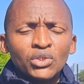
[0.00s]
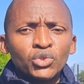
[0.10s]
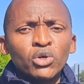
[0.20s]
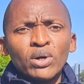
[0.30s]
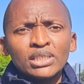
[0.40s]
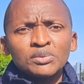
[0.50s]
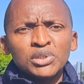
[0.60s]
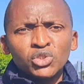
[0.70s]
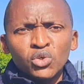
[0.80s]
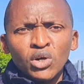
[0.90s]
what has
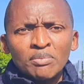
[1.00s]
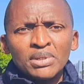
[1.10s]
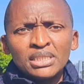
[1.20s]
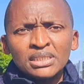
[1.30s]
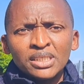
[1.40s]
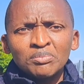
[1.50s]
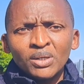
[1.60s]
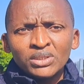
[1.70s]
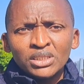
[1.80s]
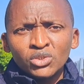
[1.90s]
been so amazing about the